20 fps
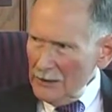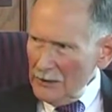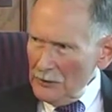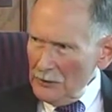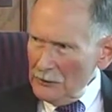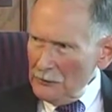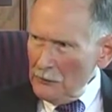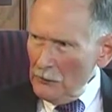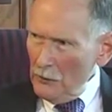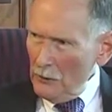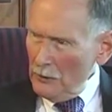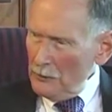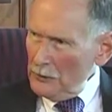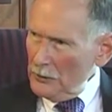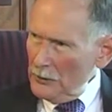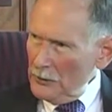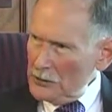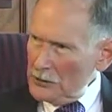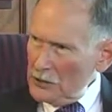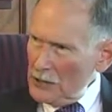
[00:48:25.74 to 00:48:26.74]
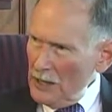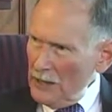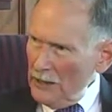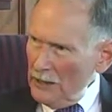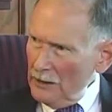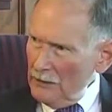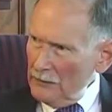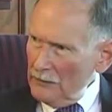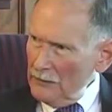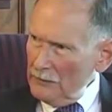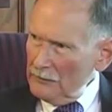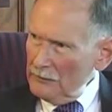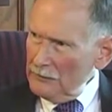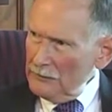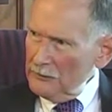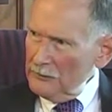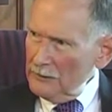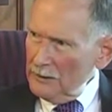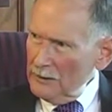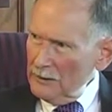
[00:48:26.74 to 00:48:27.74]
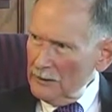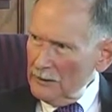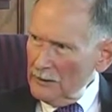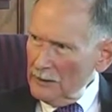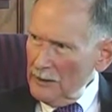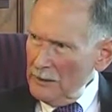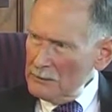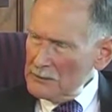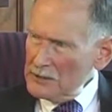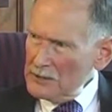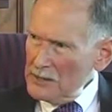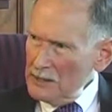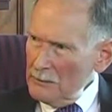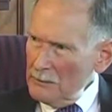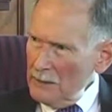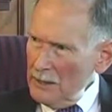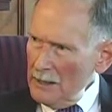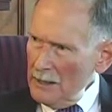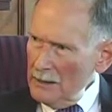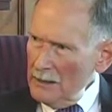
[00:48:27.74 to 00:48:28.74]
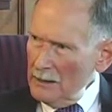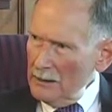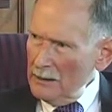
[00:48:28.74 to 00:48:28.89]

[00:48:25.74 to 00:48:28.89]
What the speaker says: the former chair of MCB,